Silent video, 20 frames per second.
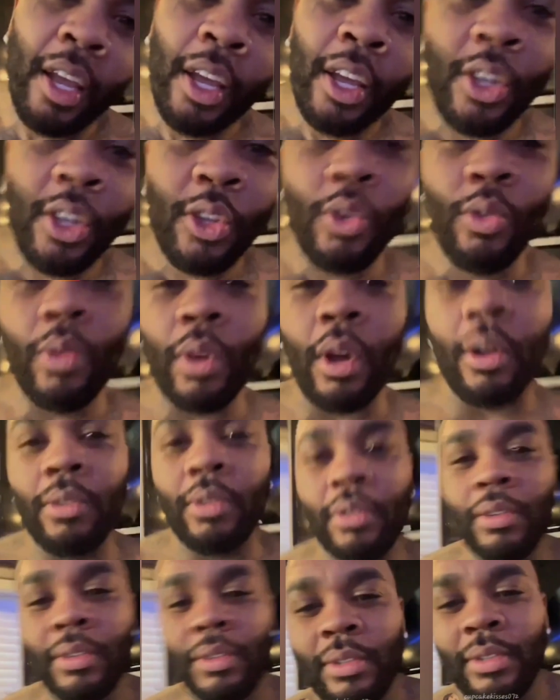you know,
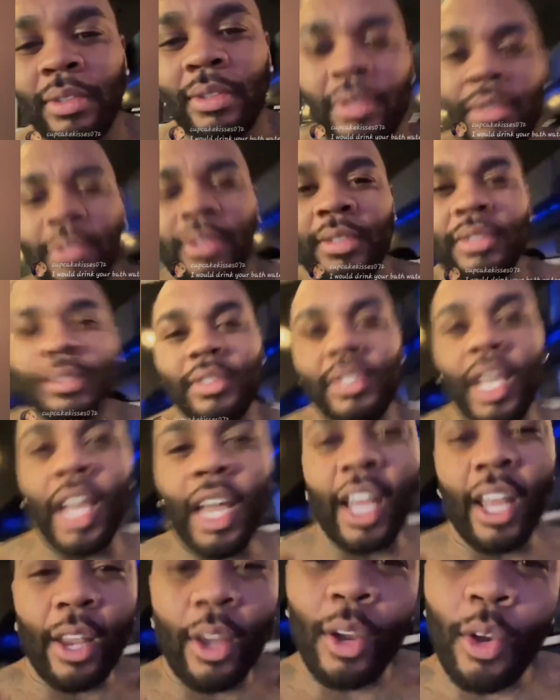yeah,
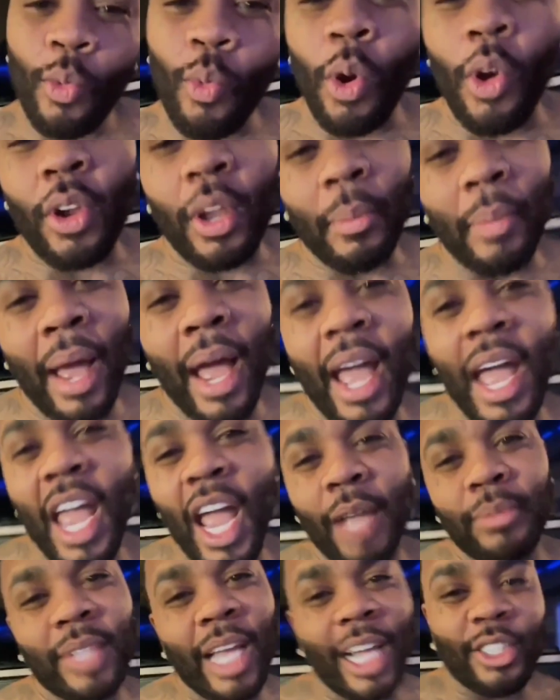working my abs.
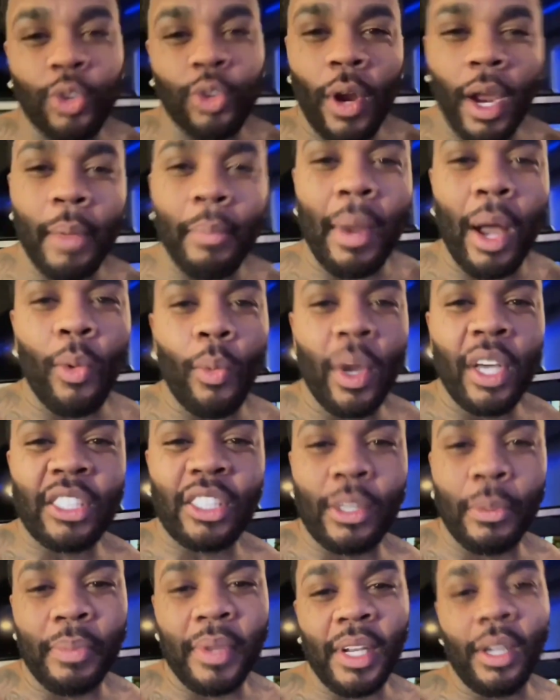I train my waist to
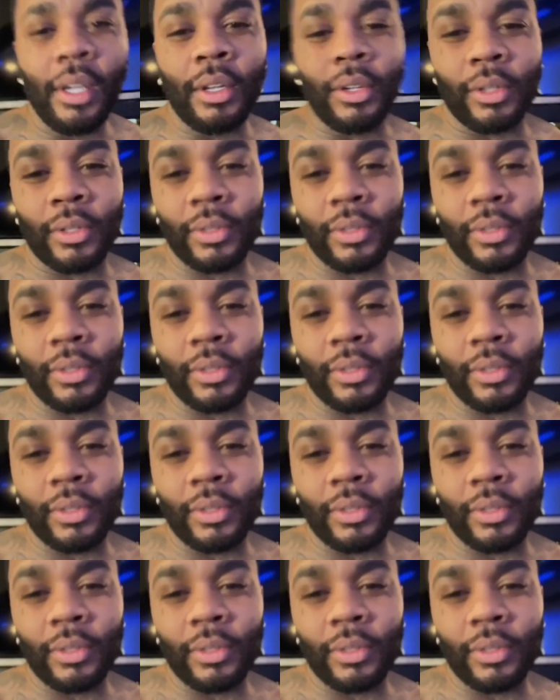be little.